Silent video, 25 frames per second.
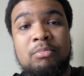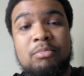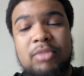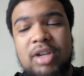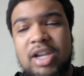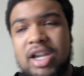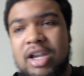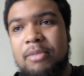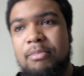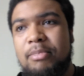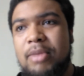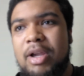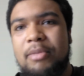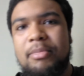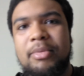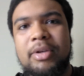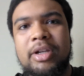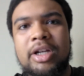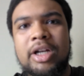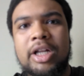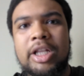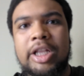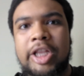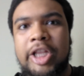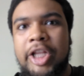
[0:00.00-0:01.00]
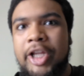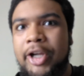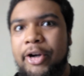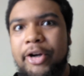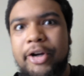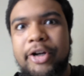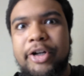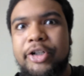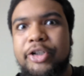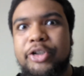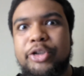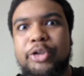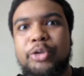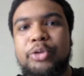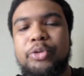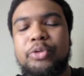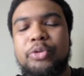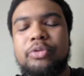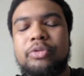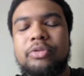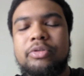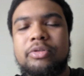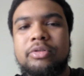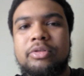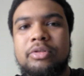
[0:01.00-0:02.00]
Yeah, maybe a lyric or
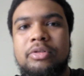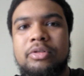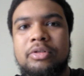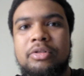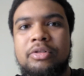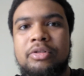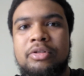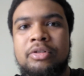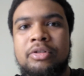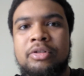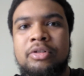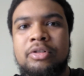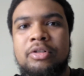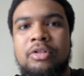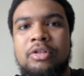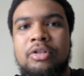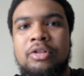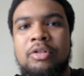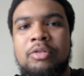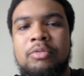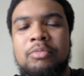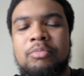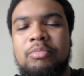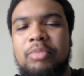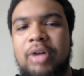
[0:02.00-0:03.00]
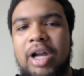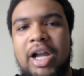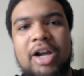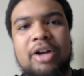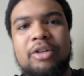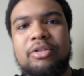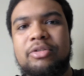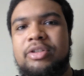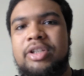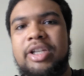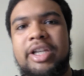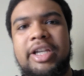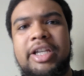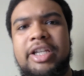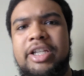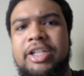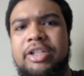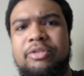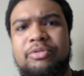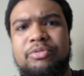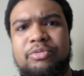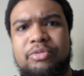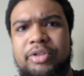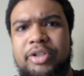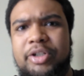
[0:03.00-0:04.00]
two, but I don't think
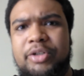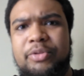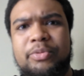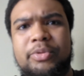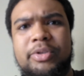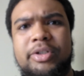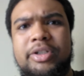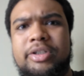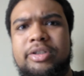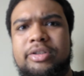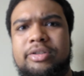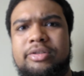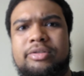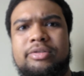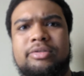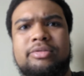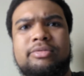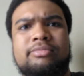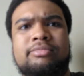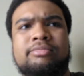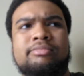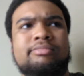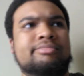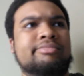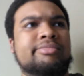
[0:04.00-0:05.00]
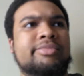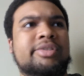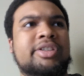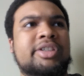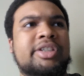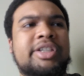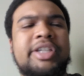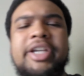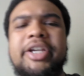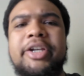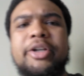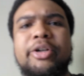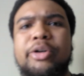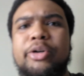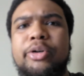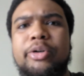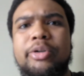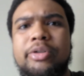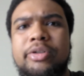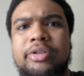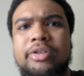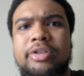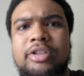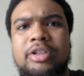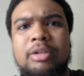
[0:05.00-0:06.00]
he, he would
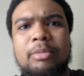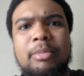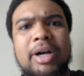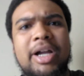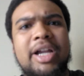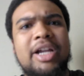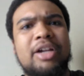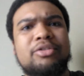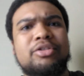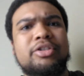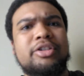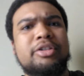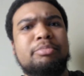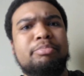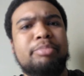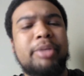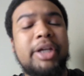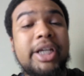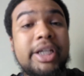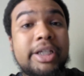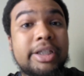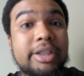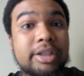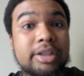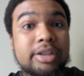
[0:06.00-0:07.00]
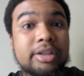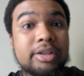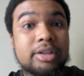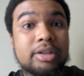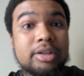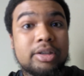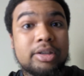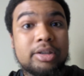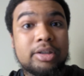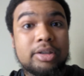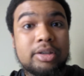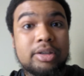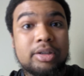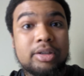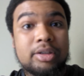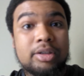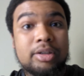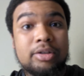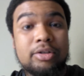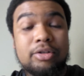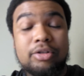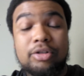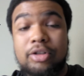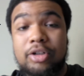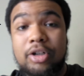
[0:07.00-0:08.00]
steal somebody else's beat.
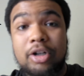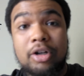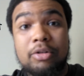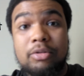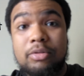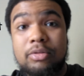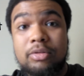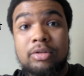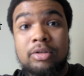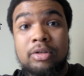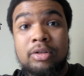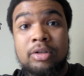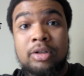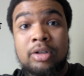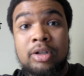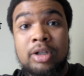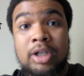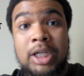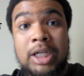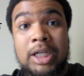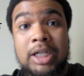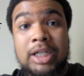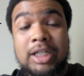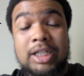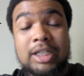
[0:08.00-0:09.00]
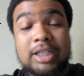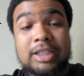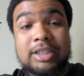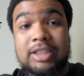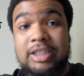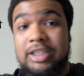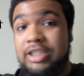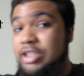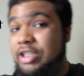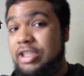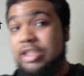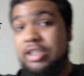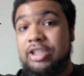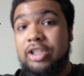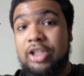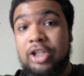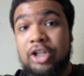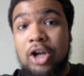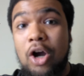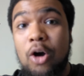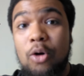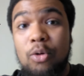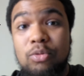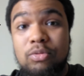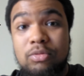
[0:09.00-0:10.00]
You know? because he's
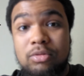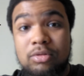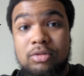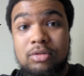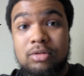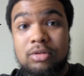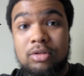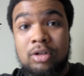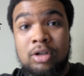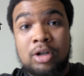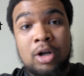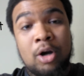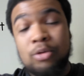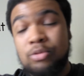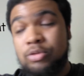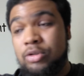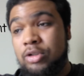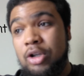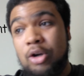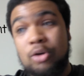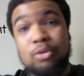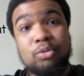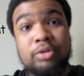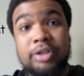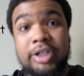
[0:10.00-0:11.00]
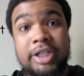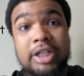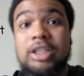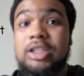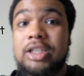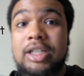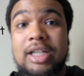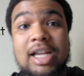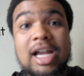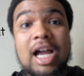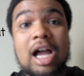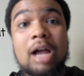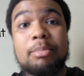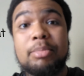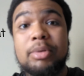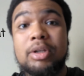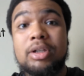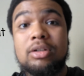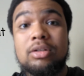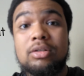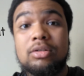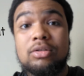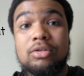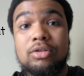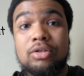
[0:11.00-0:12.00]
just GOAT. Goats don't need to copy,
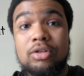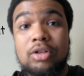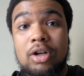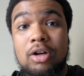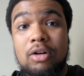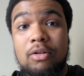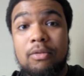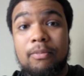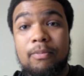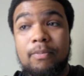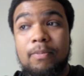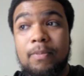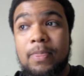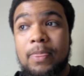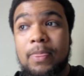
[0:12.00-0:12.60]
you know?